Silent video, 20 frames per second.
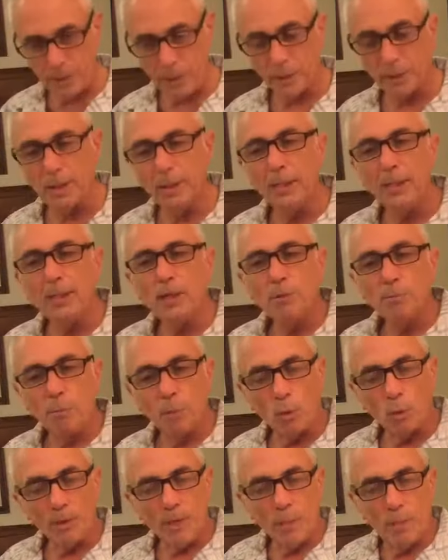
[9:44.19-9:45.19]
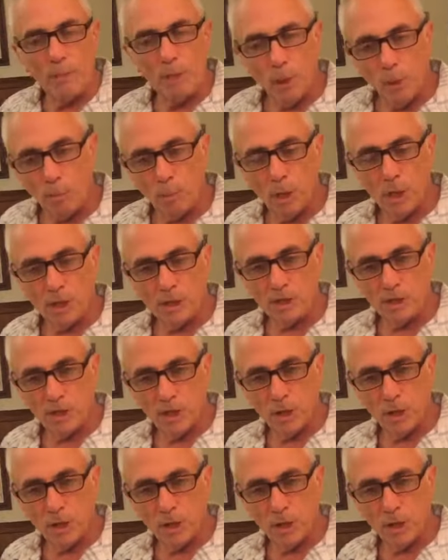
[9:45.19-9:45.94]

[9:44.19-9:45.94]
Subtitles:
and down. But when that belt block is